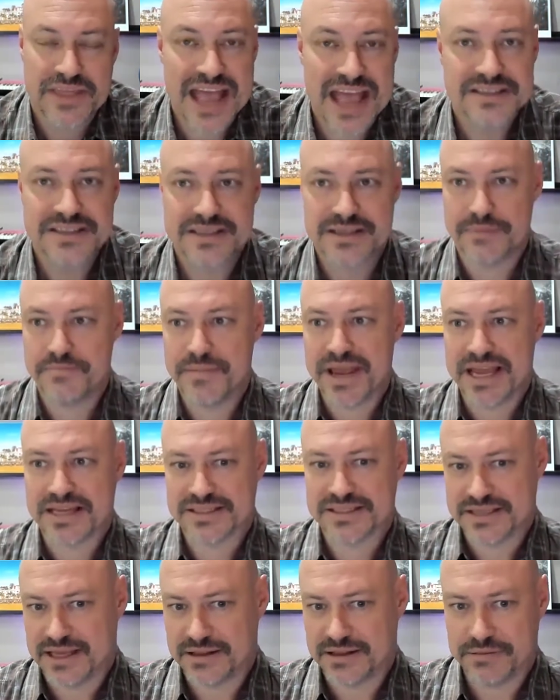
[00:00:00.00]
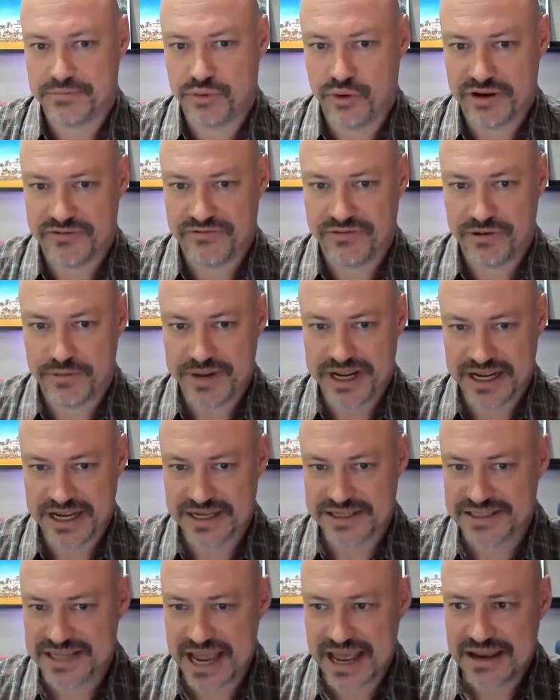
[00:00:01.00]
That's the main selling point for me.
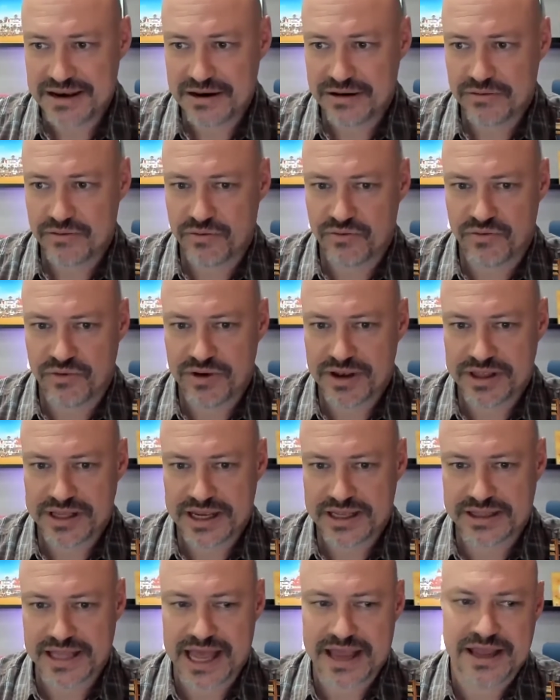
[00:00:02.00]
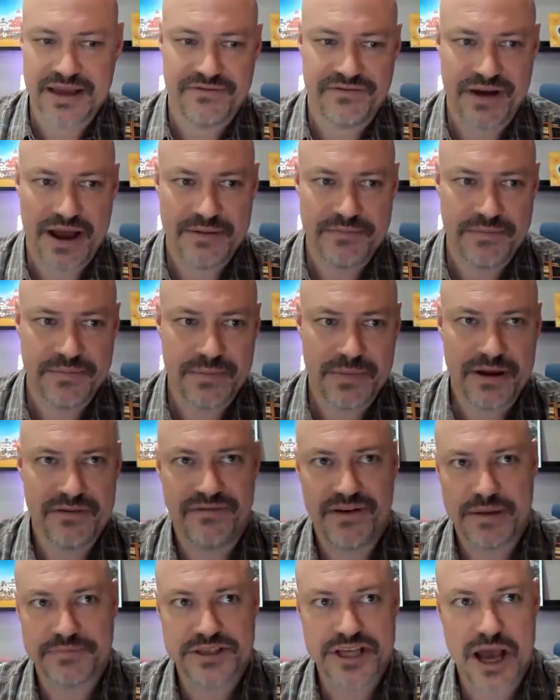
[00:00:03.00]
Is that really like if
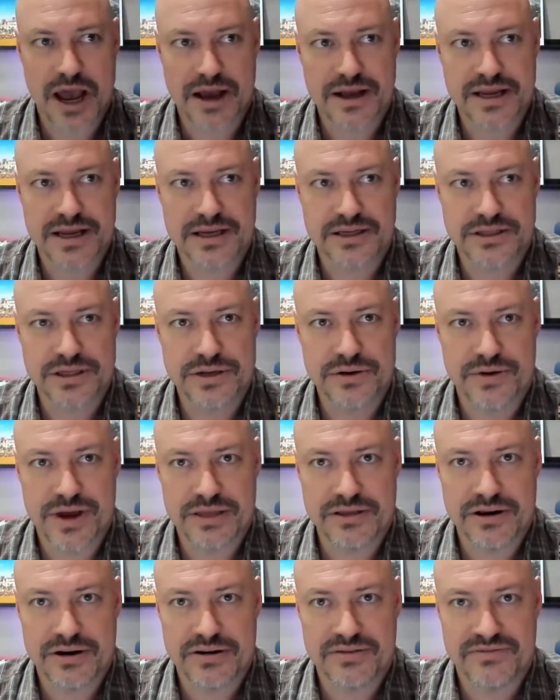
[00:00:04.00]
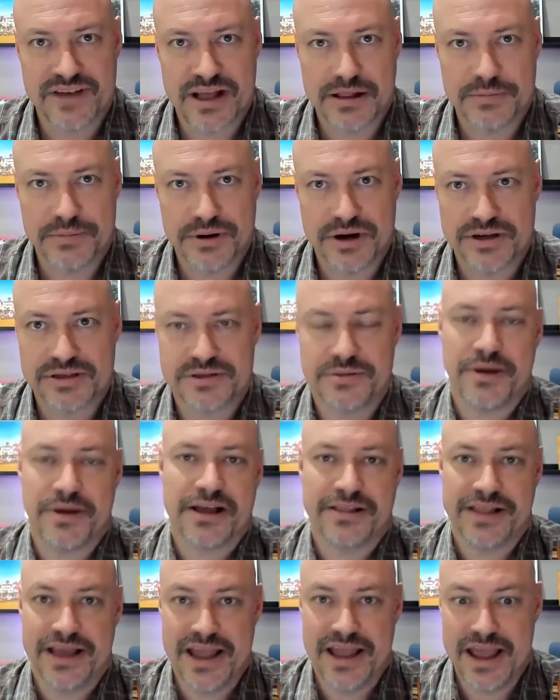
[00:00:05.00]
I'm talking to other developers
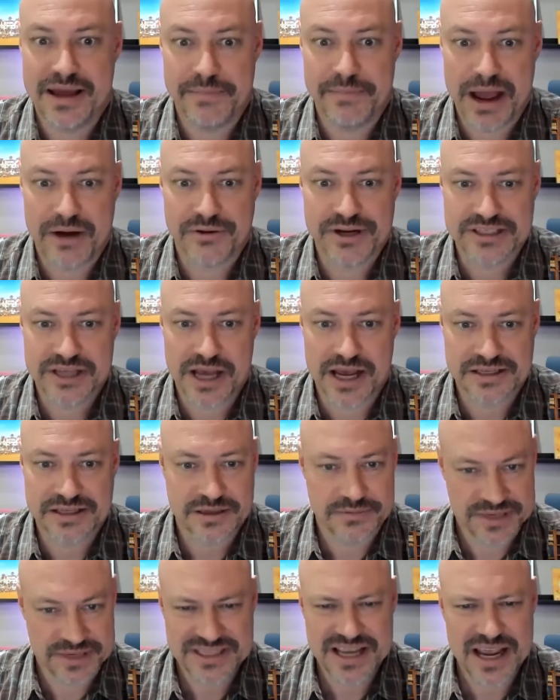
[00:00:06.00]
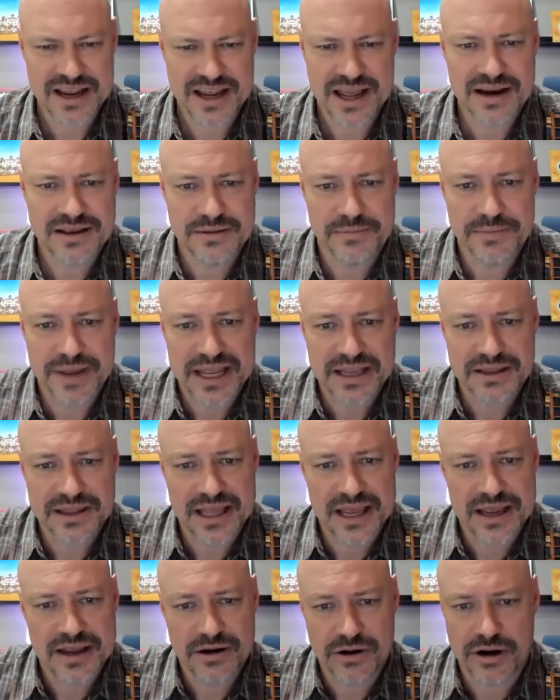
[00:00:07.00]
about like, hey, Maui's awesome, is that kind of the main
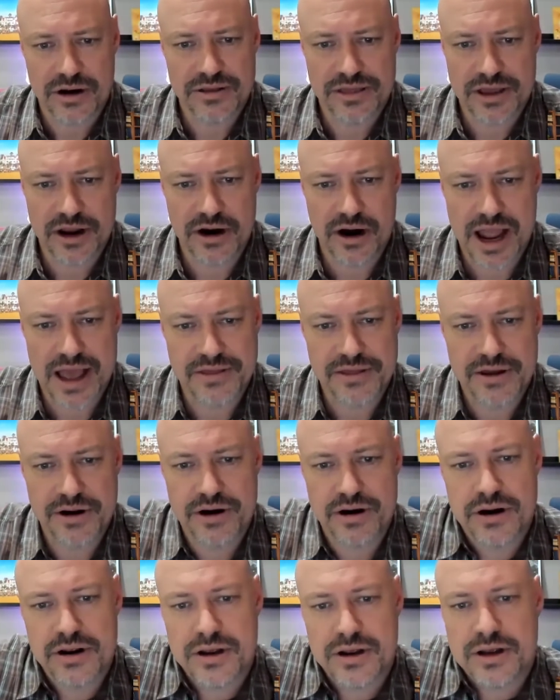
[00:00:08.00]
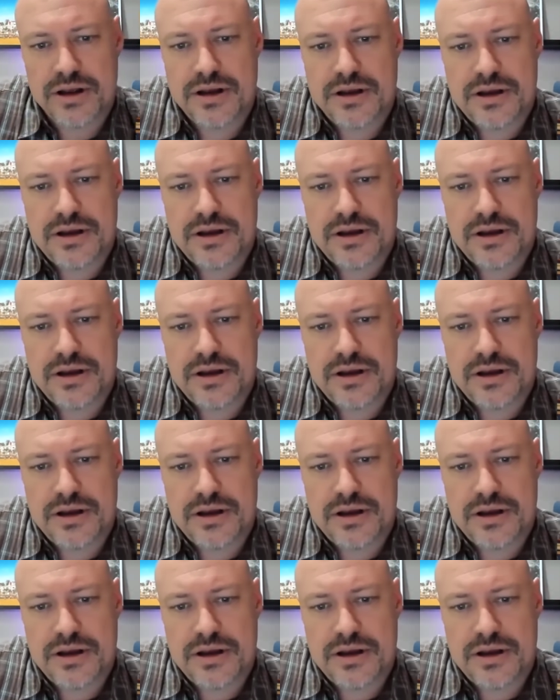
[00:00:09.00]
thing, or are there other